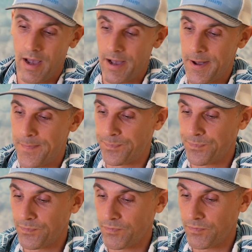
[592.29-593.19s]

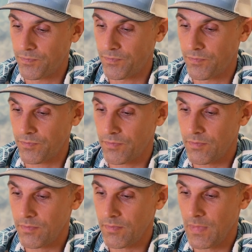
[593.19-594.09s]

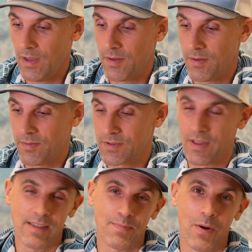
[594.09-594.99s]
So
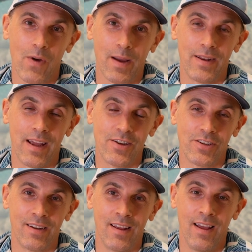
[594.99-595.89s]
that's my
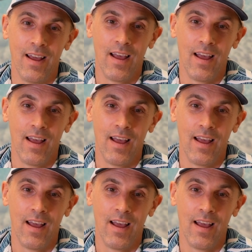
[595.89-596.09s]
recommendation.